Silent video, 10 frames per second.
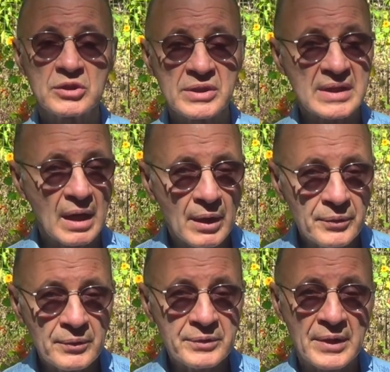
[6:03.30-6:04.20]
which is
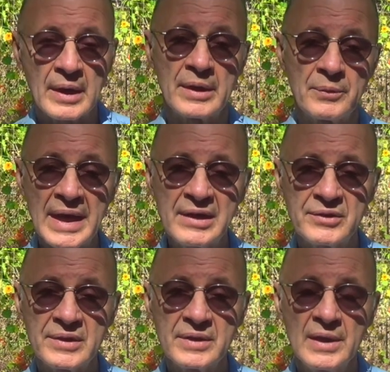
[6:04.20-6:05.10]
other
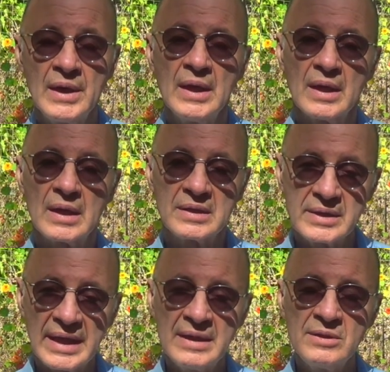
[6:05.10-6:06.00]
directed, uh,
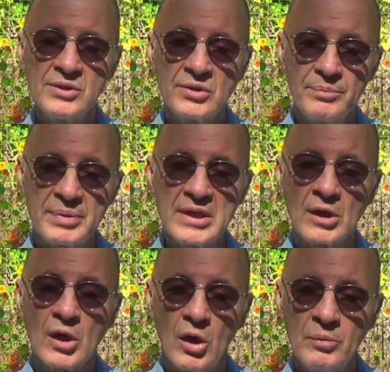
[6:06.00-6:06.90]
tends to be
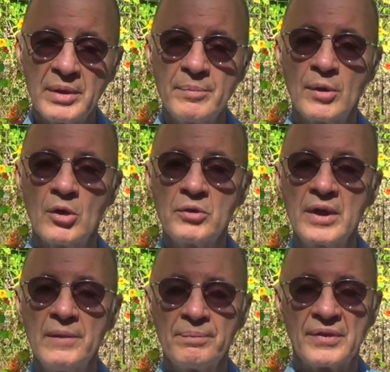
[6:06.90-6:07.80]
a coping
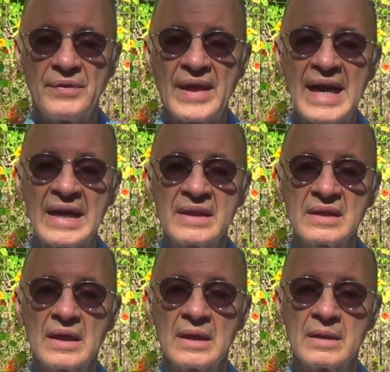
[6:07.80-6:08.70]
mode
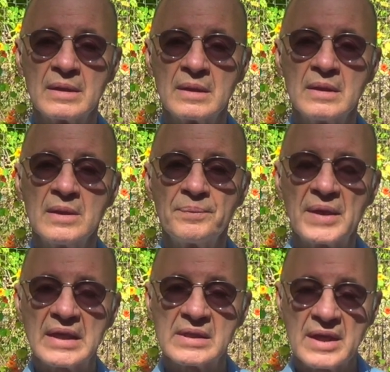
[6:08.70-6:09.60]
that uh,
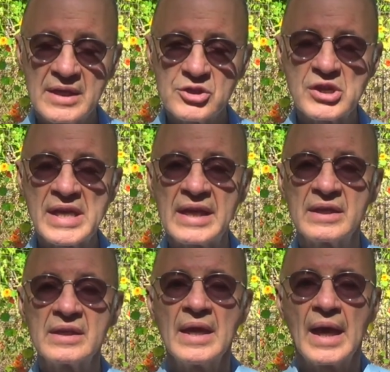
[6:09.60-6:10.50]
is
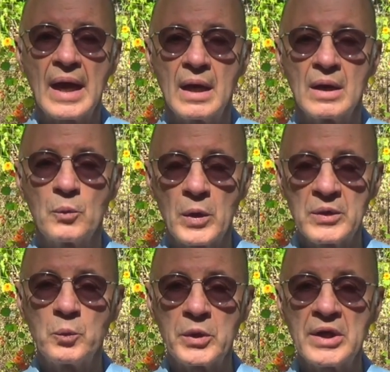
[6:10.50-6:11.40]
initiated uh,
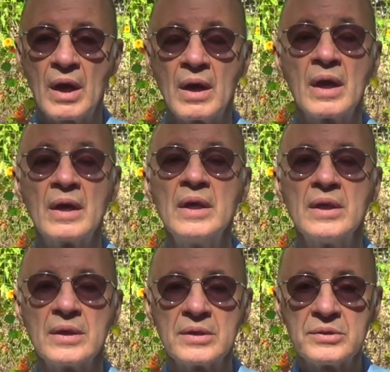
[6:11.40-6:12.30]
when we are
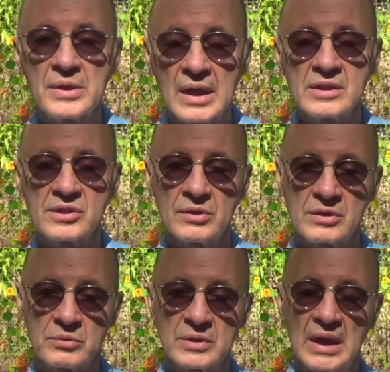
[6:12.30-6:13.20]

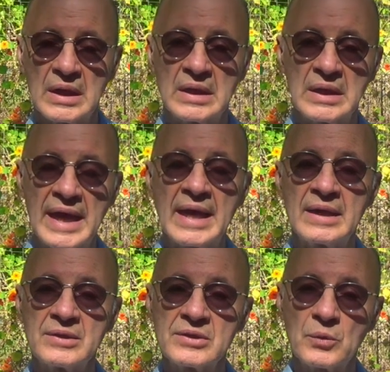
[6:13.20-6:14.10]
youngsters. Uh,
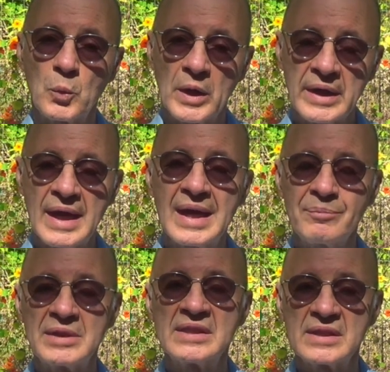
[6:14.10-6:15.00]
and what
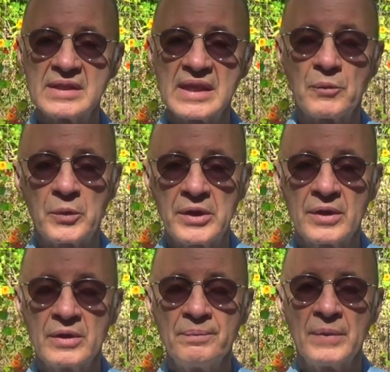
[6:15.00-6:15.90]
happens is that we
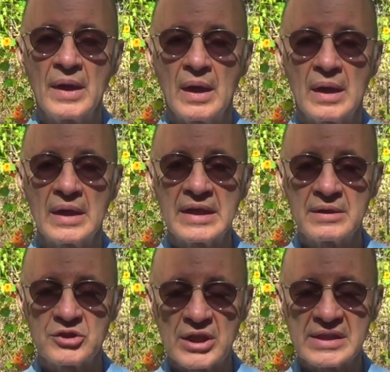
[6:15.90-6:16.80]
are, uh,
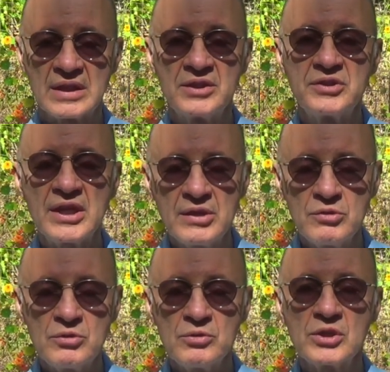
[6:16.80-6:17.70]
it just
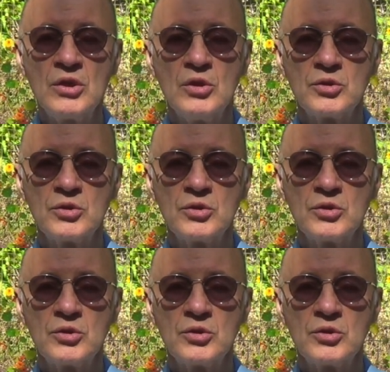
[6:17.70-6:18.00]
continues